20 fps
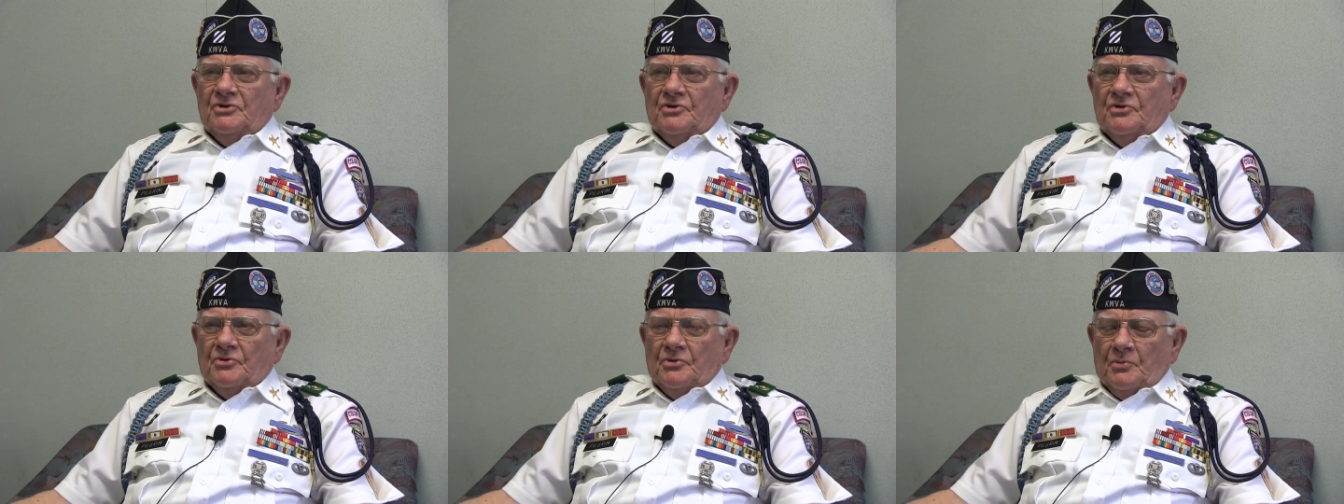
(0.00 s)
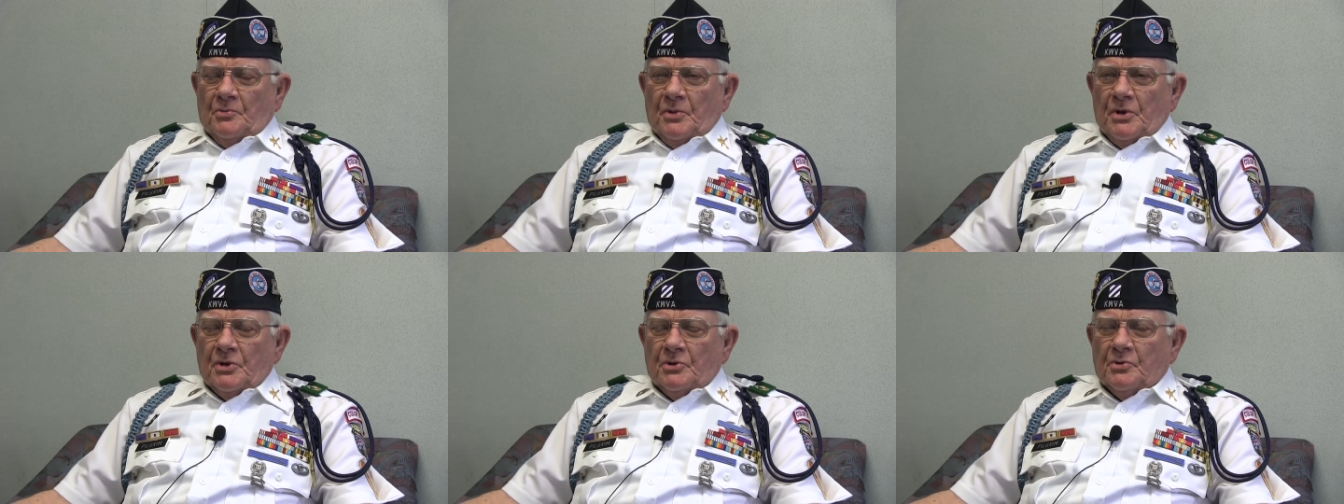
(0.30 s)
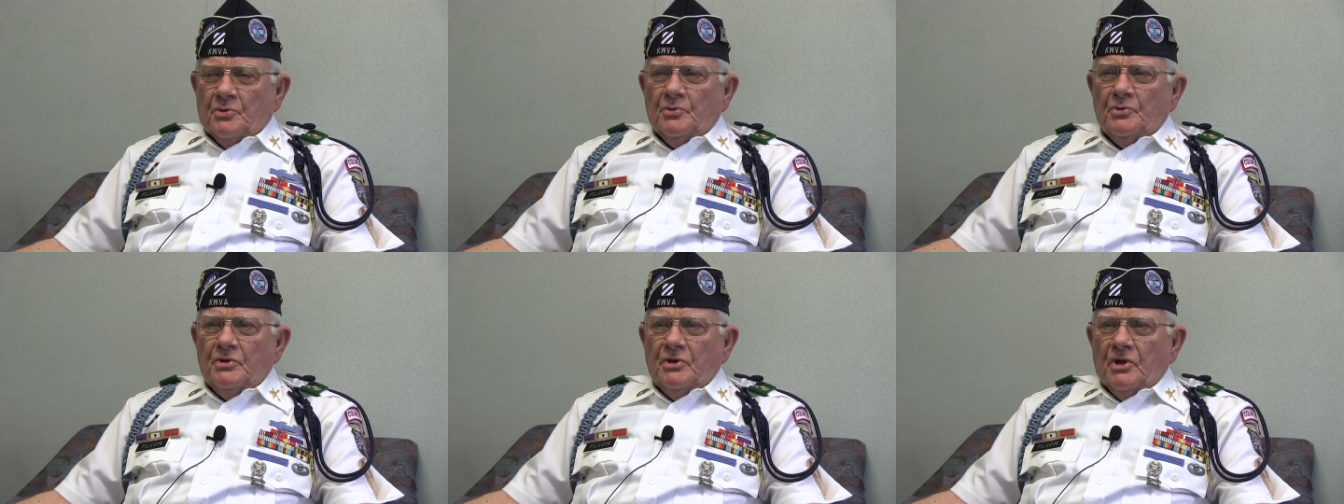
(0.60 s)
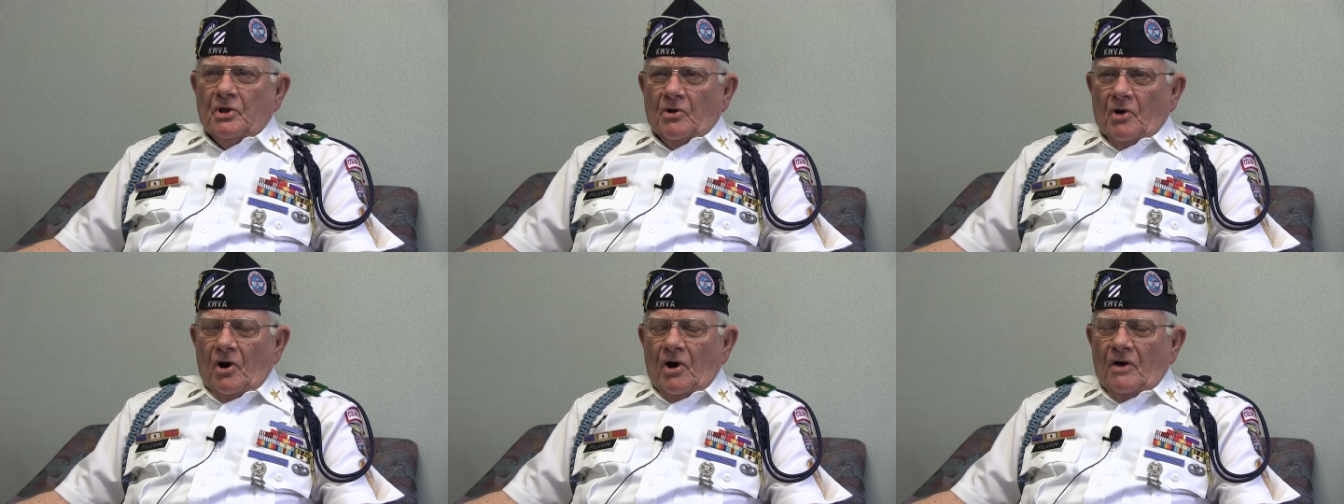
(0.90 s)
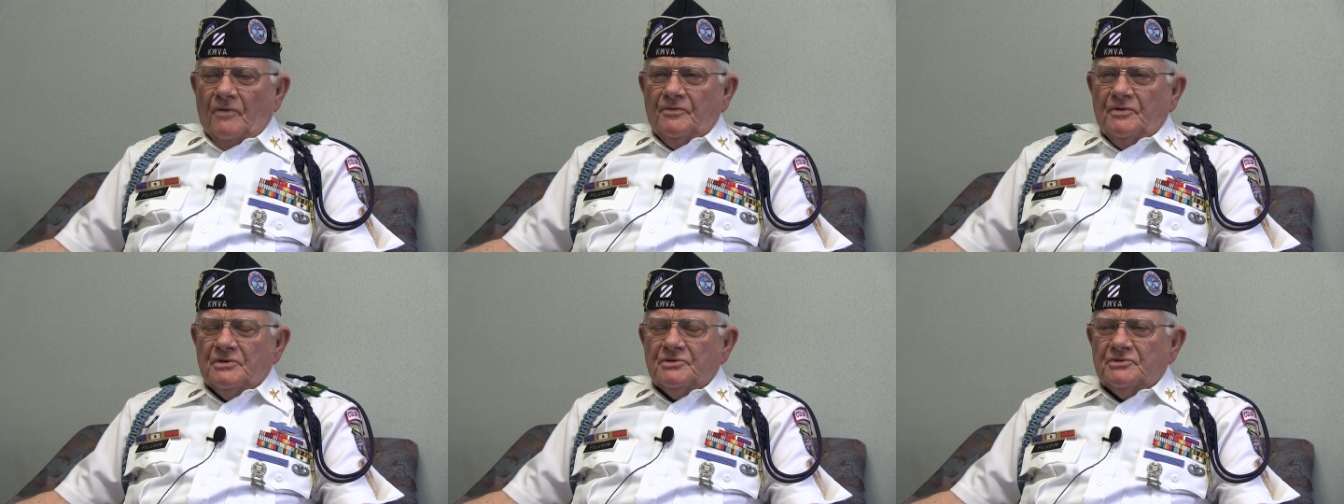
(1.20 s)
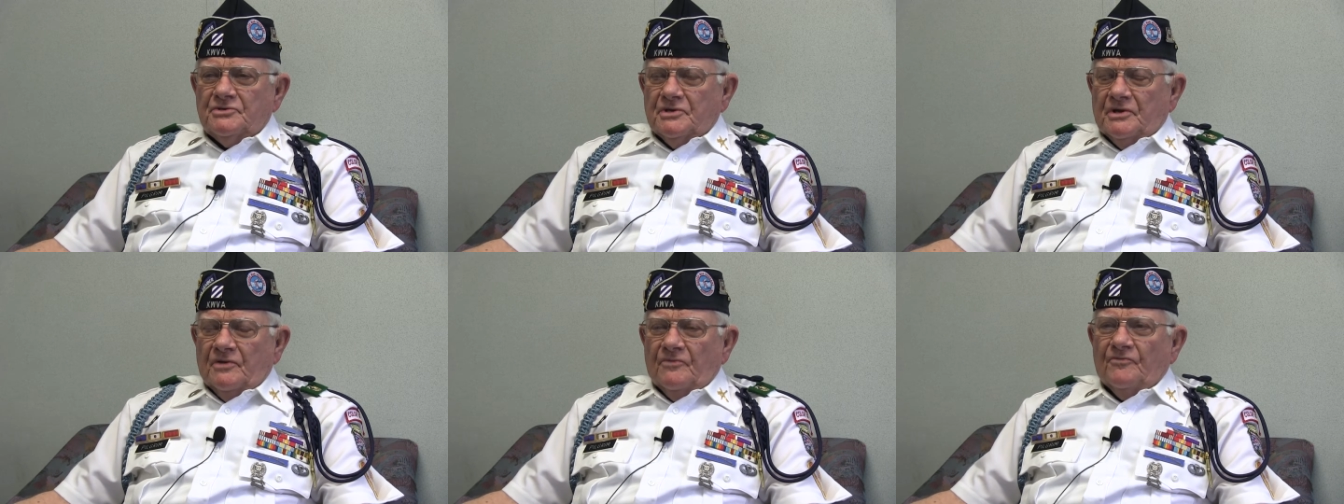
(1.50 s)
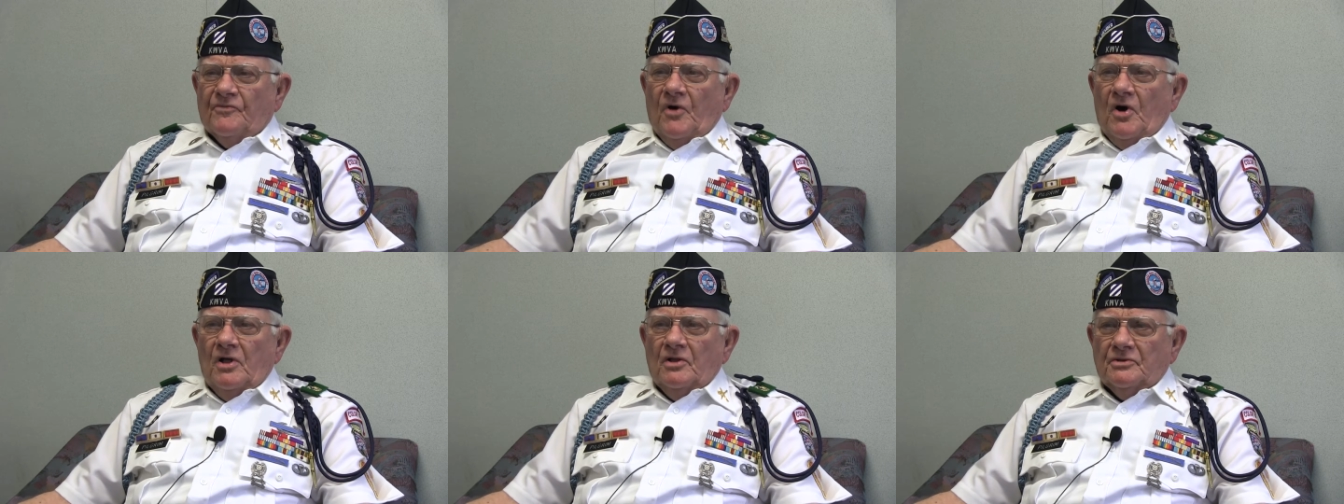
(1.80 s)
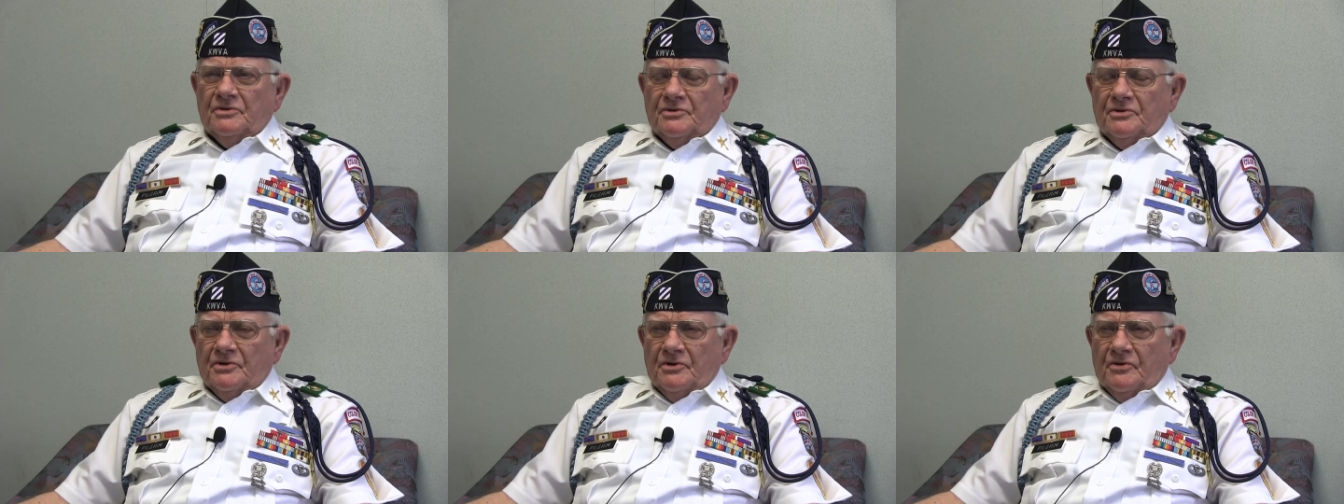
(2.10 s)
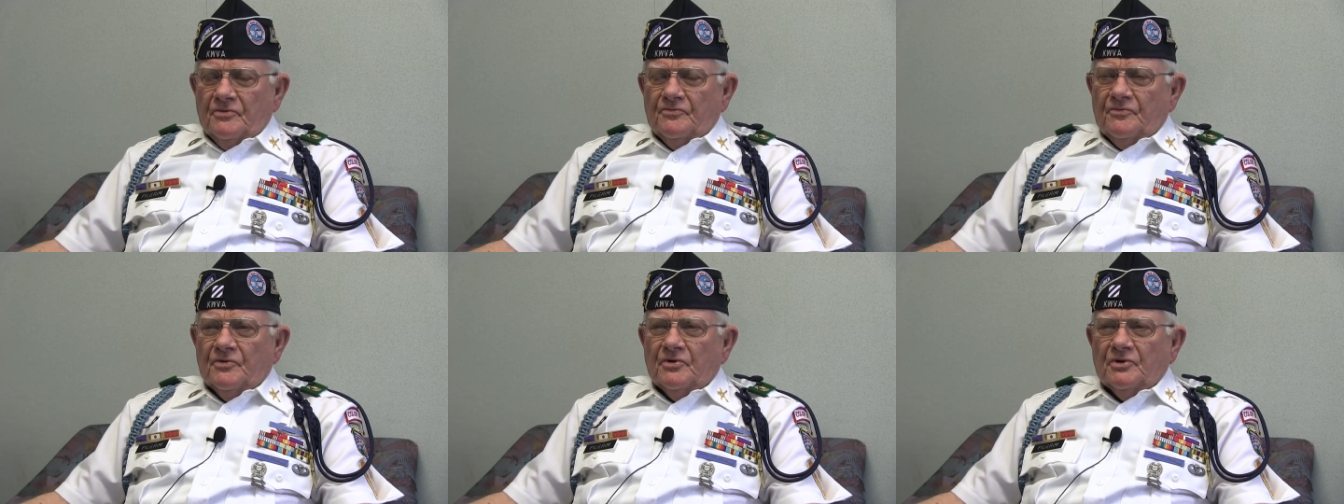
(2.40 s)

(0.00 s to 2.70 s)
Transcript: to the recruiting office and volunteered